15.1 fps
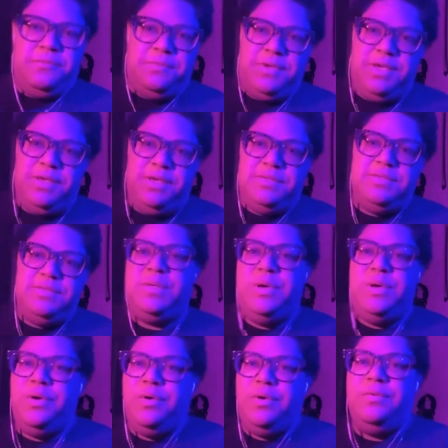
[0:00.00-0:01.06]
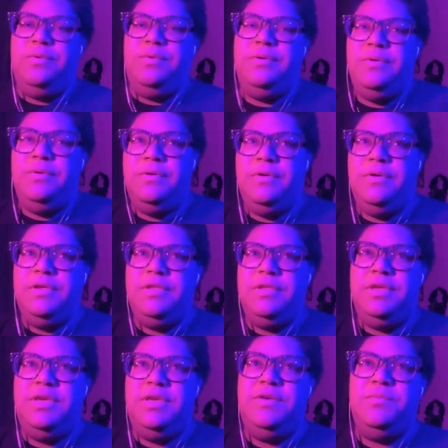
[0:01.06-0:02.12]
me. So
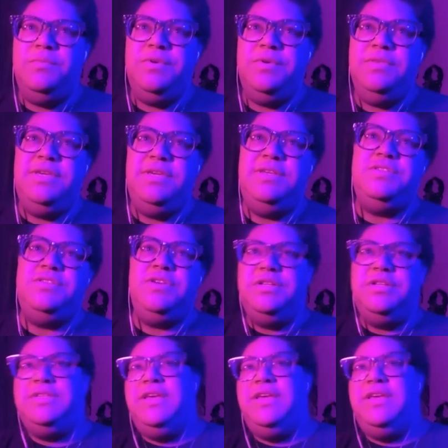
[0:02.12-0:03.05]
it really started to